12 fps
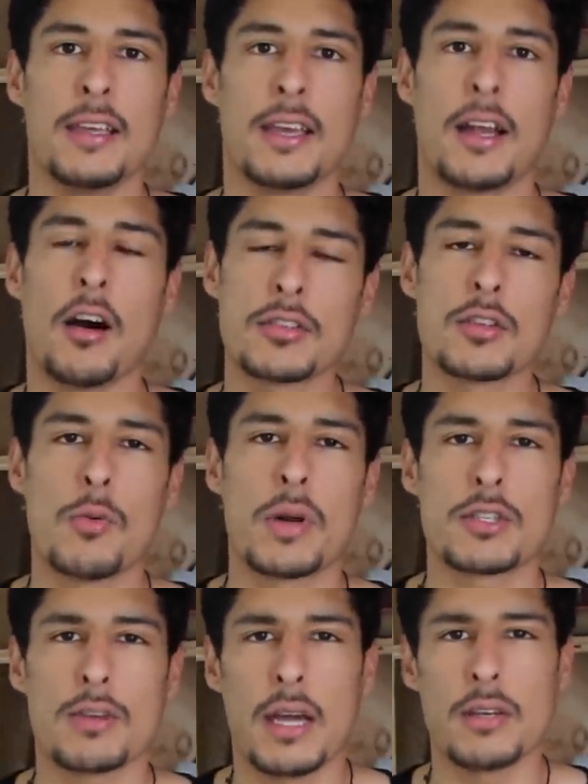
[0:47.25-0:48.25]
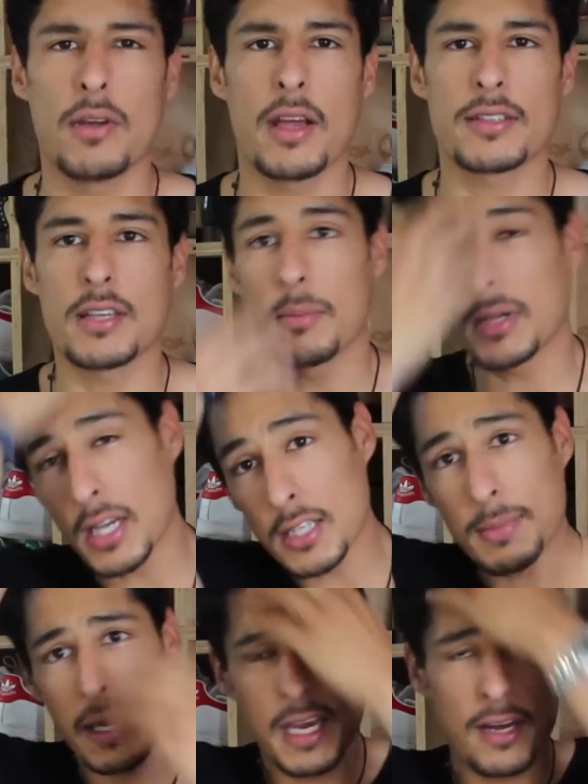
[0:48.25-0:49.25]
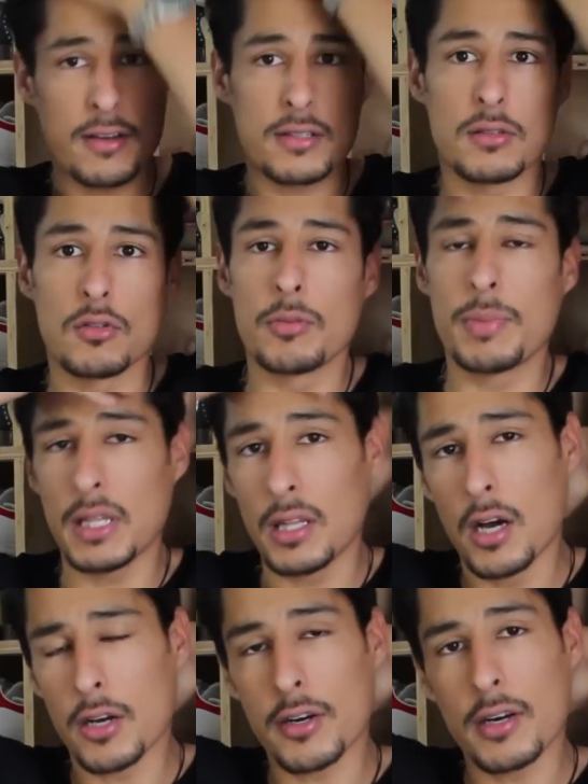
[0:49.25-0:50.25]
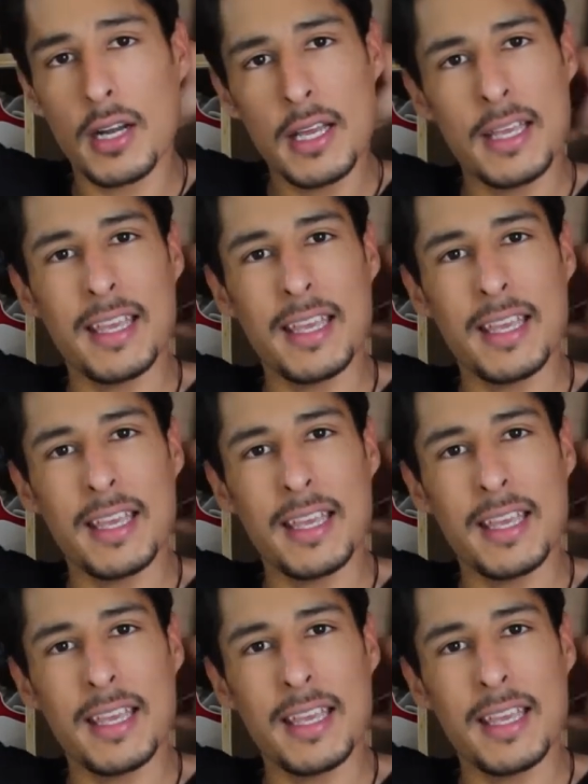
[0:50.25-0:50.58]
and I also want to try a new hairstyle because my hair is a little bit longer